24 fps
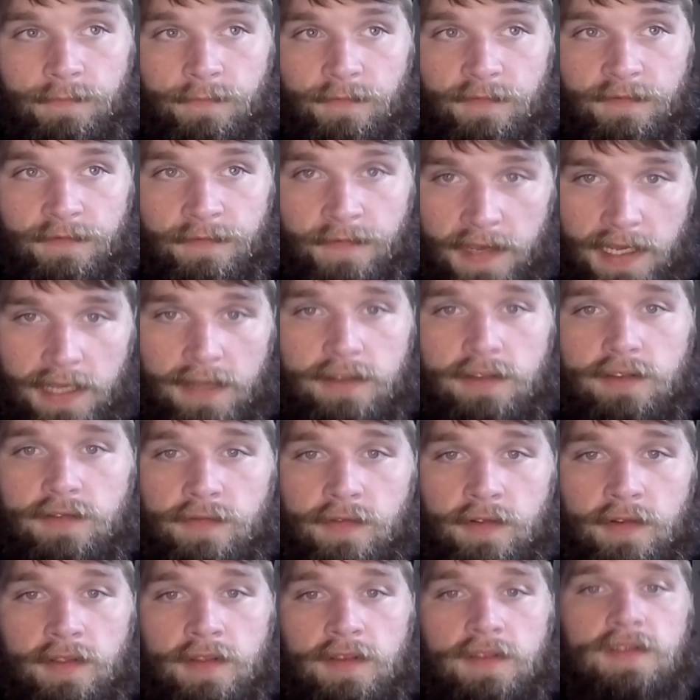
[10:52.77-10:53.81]
fix
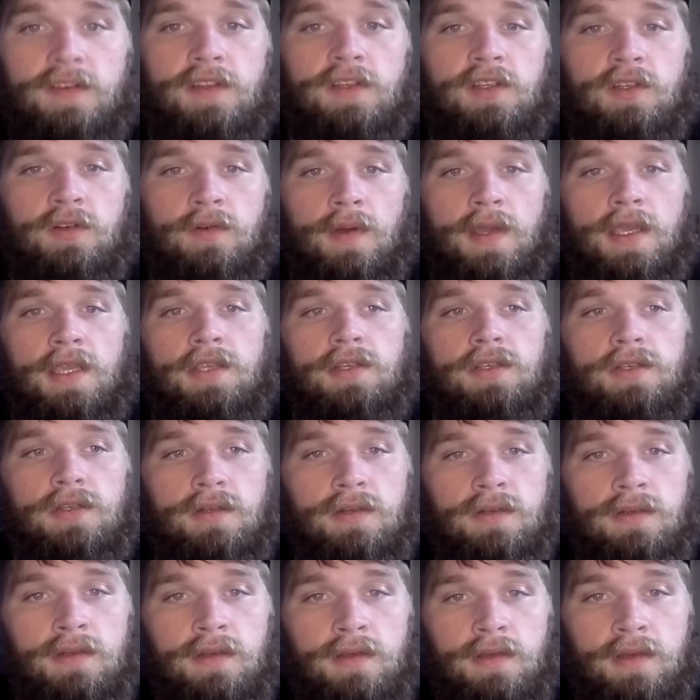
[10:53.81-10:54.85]
for the
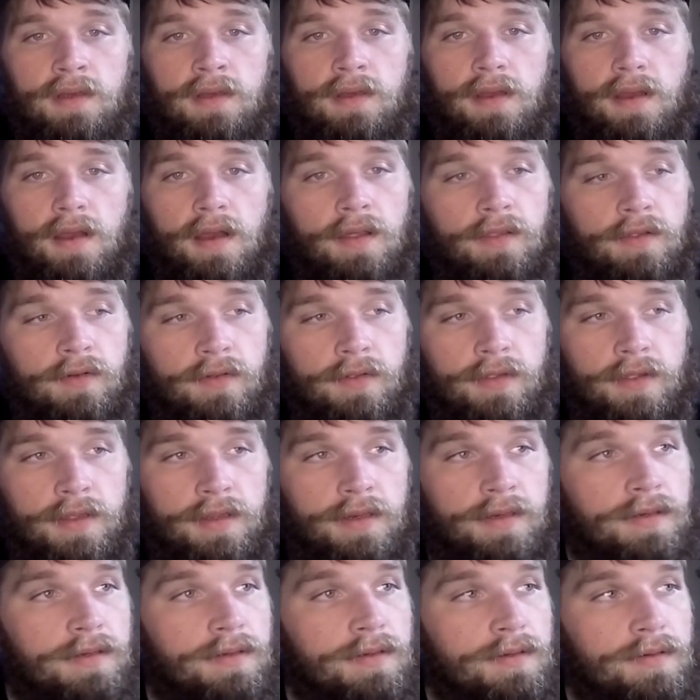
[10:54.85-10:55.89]
situation other
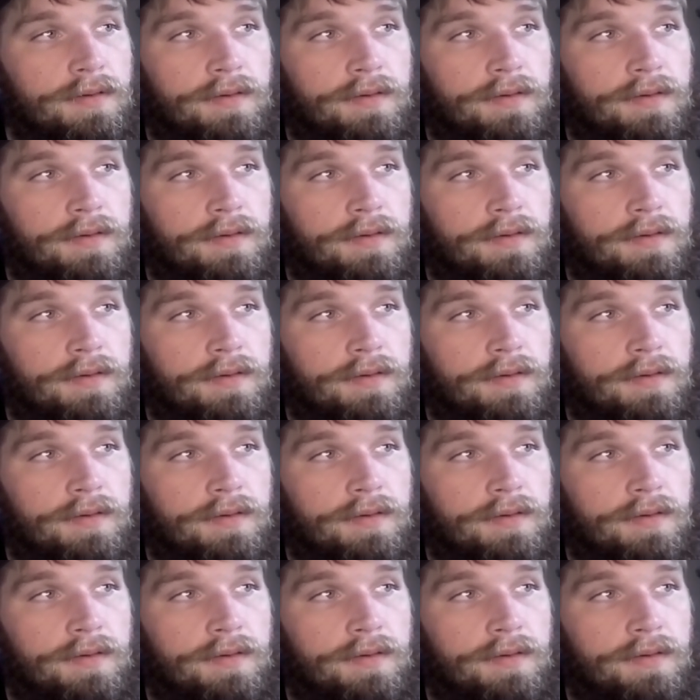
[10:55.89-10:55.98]
than